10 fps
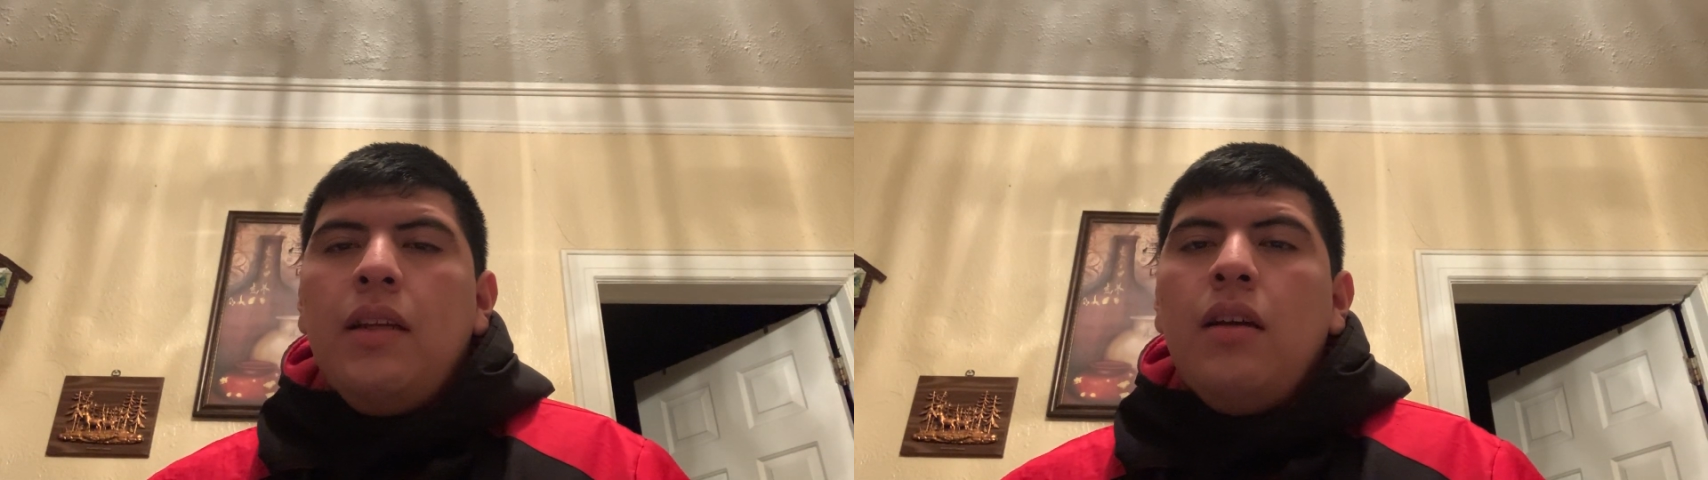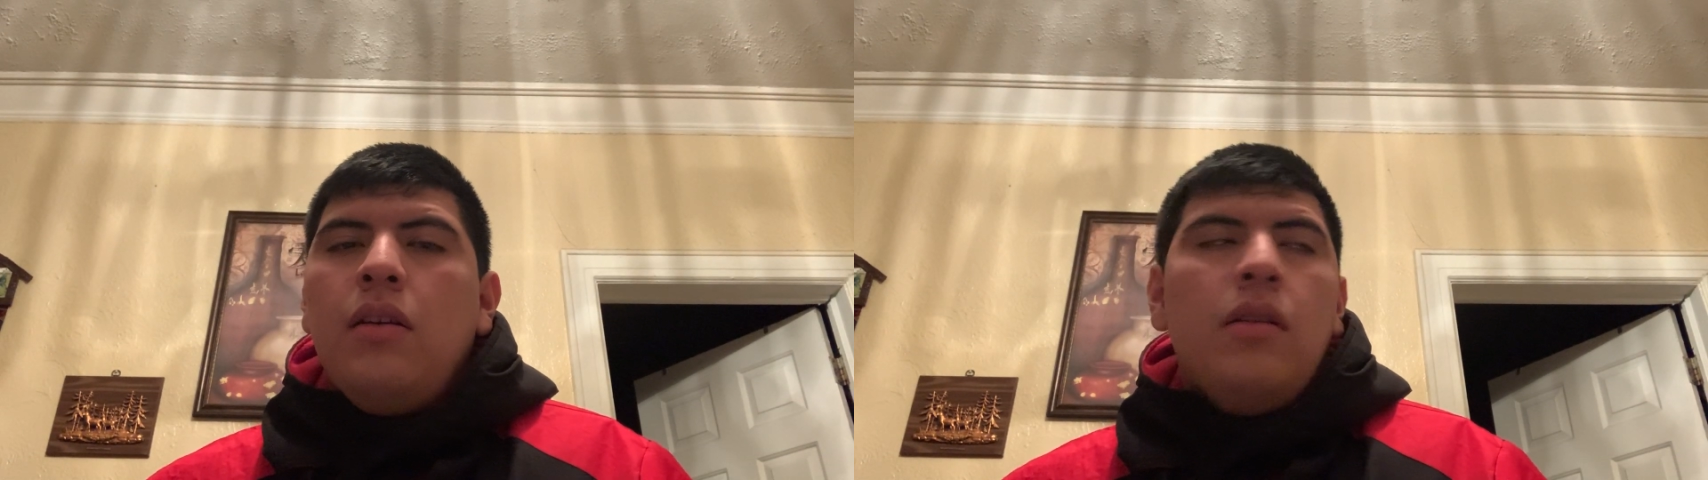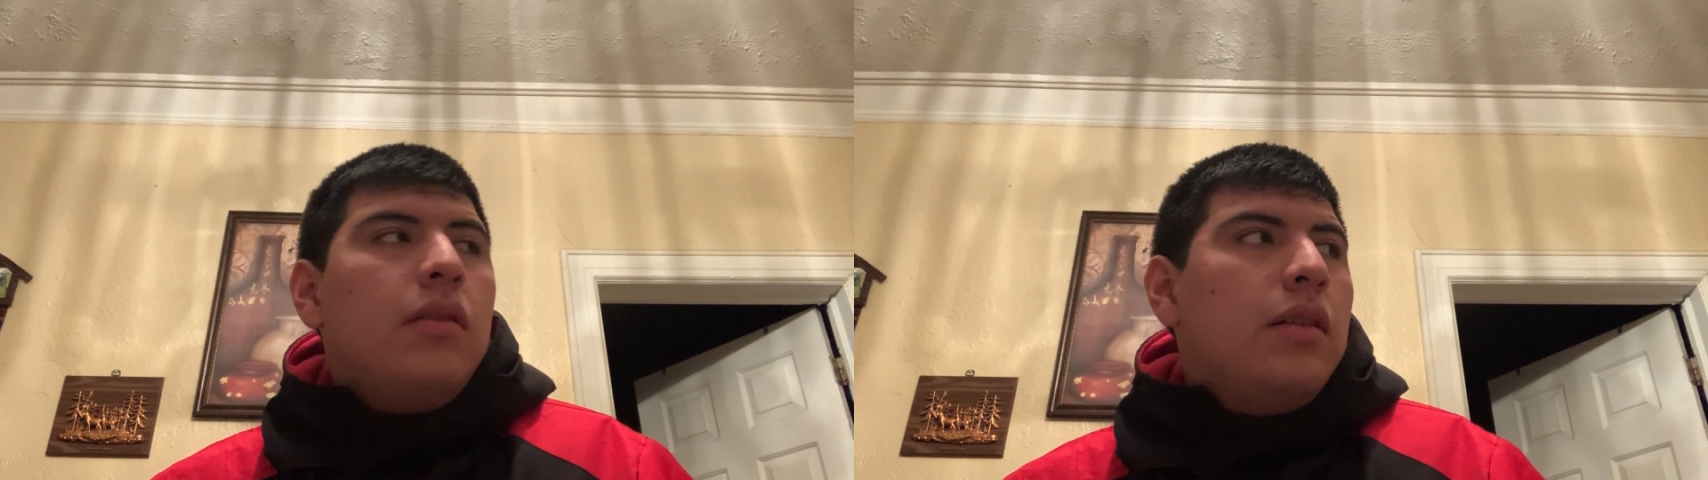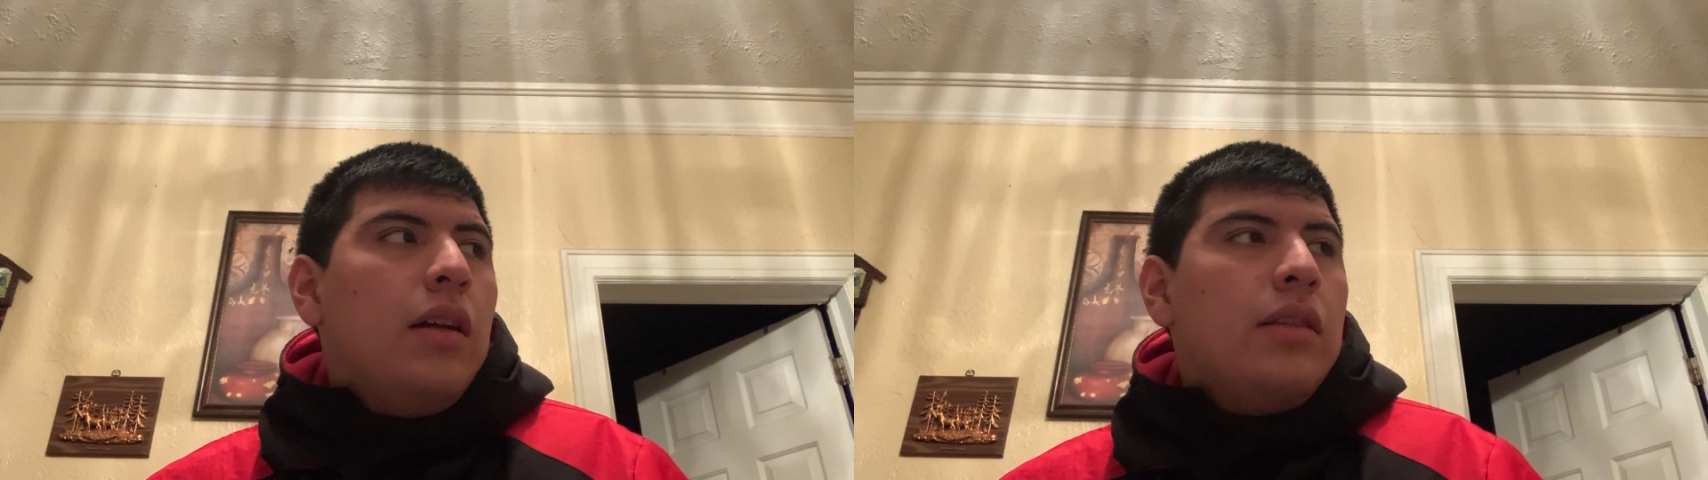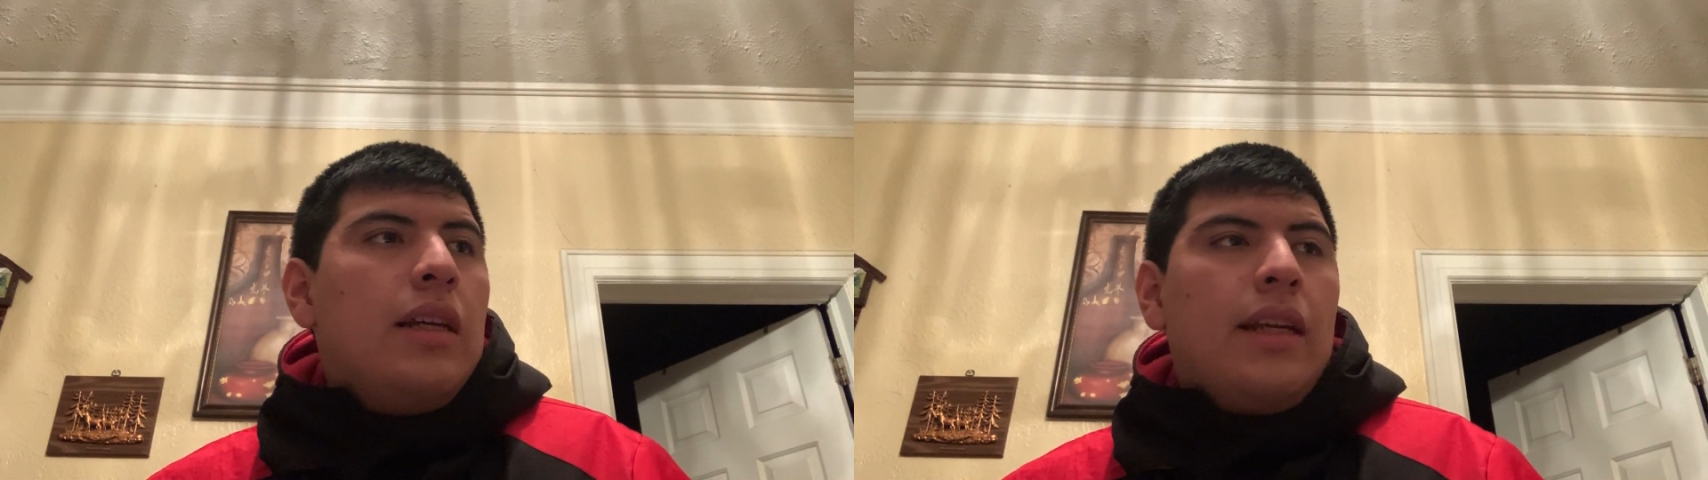Yeah,
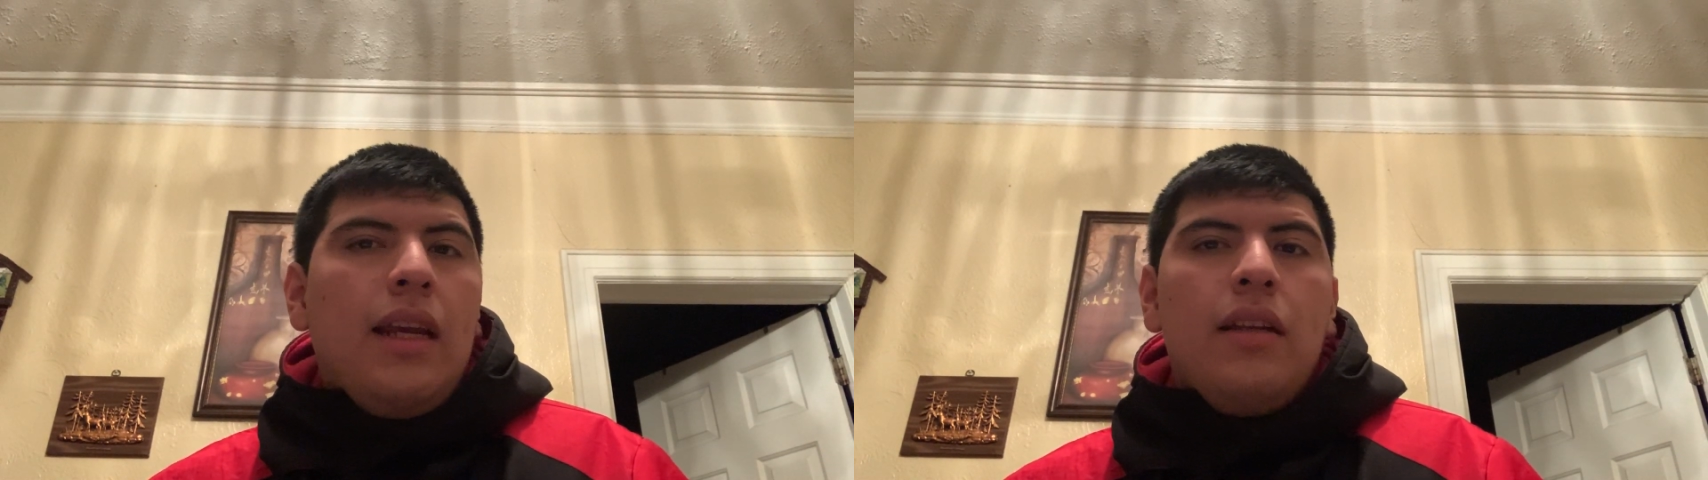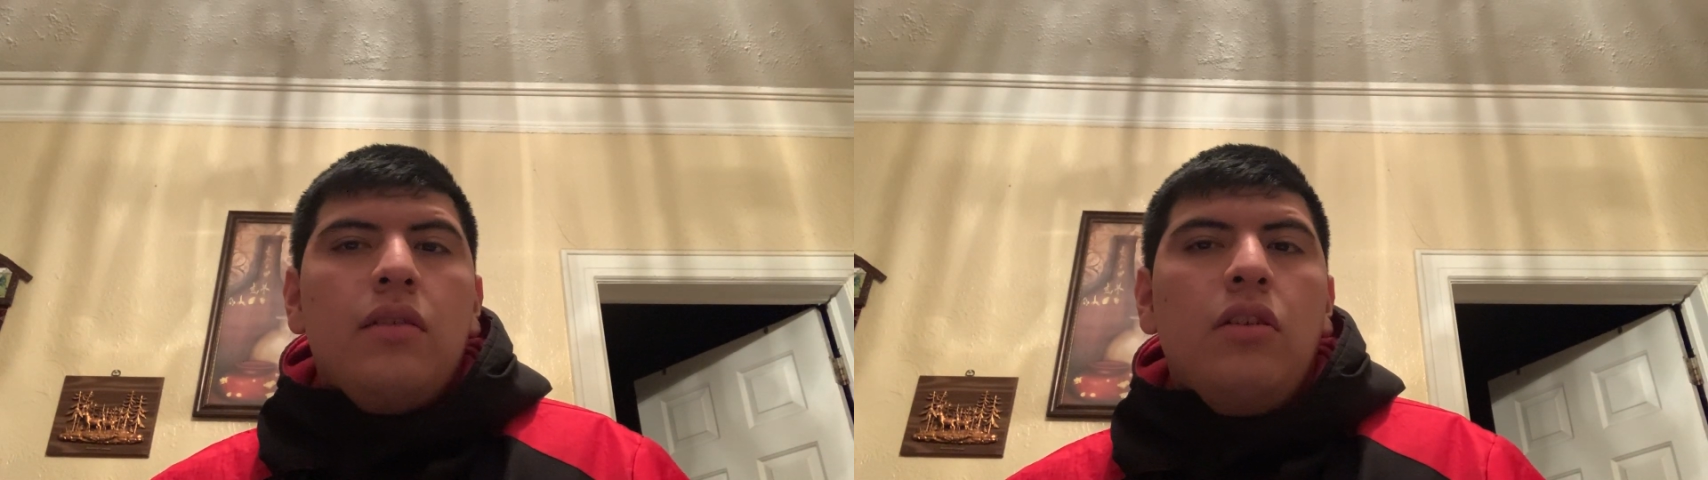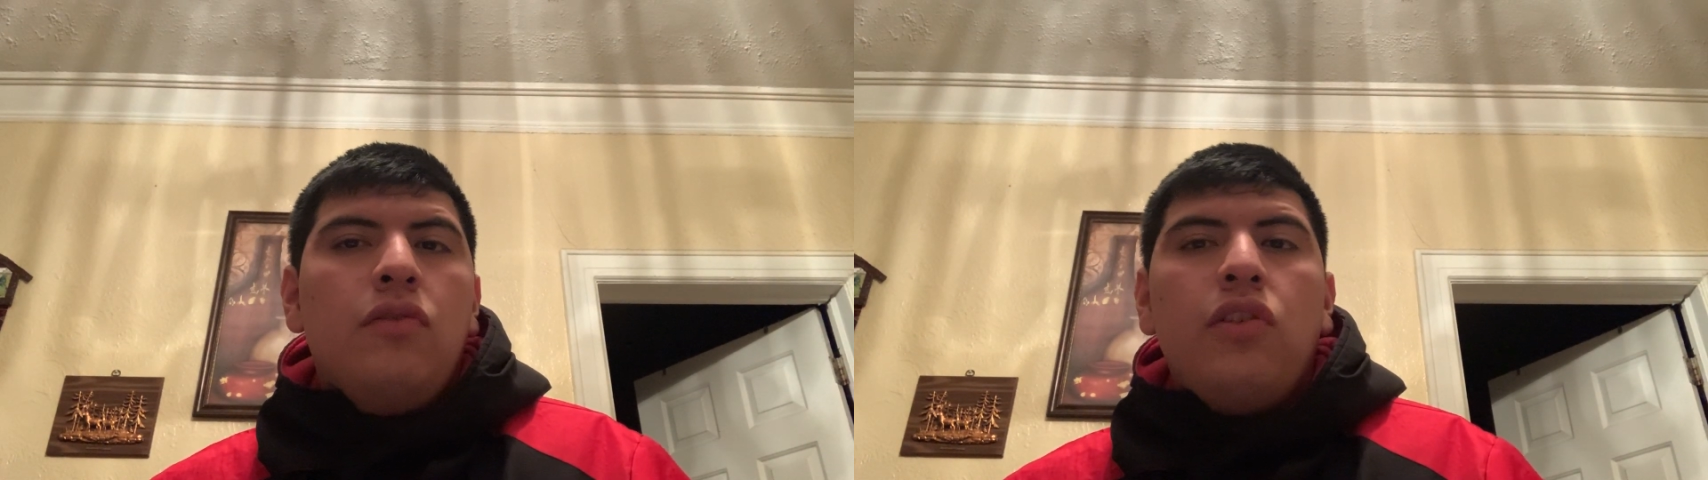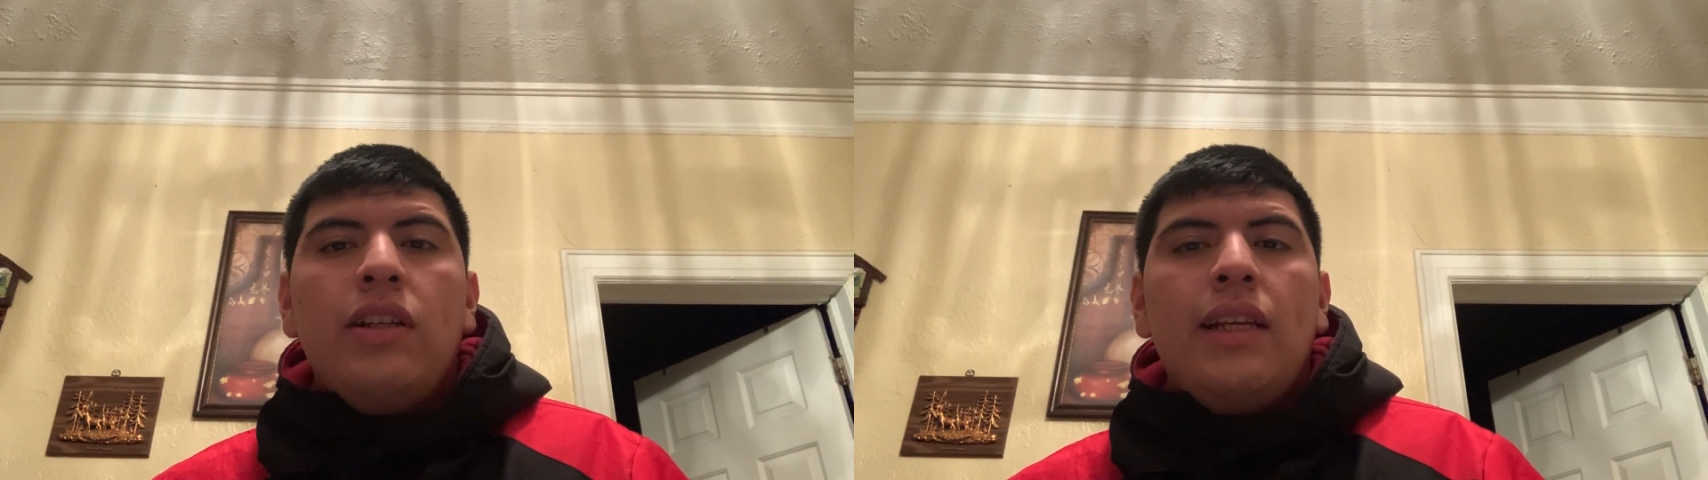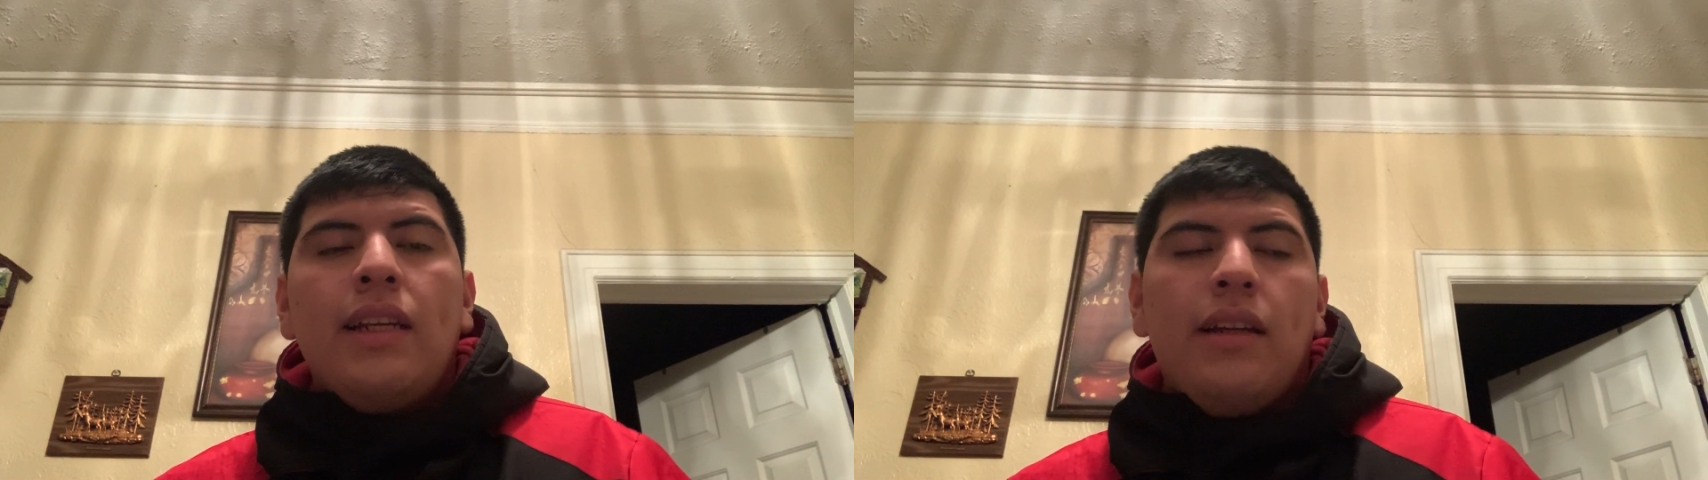a decade. Over a
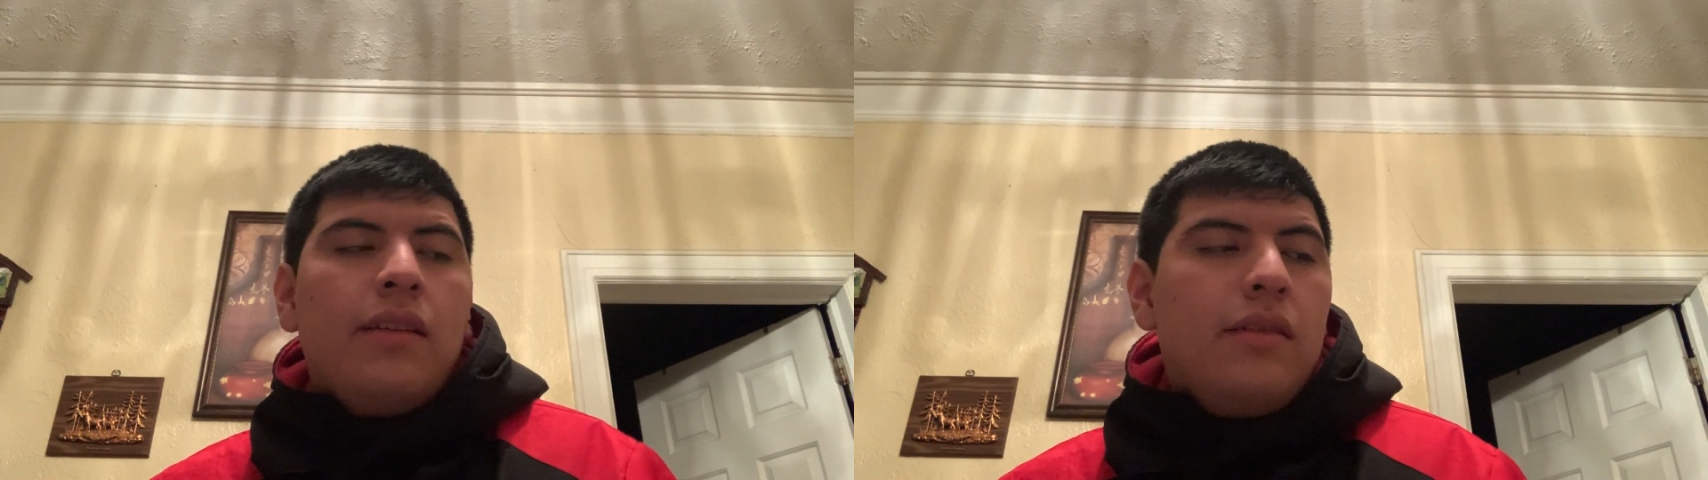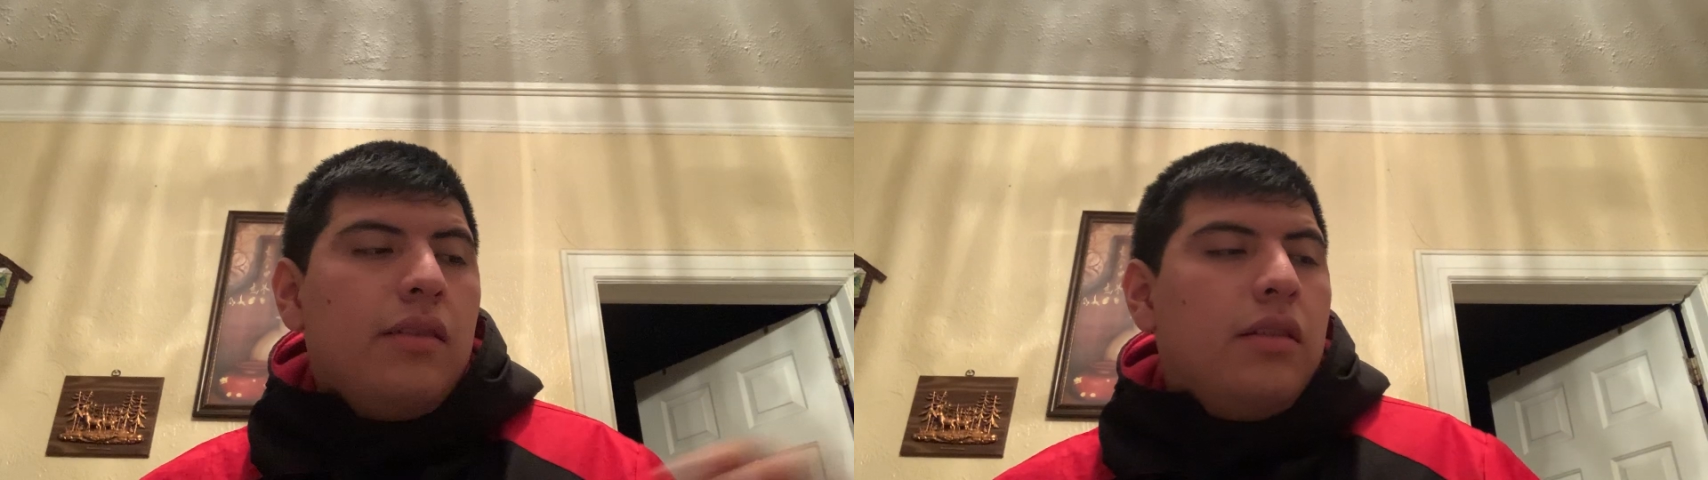decade.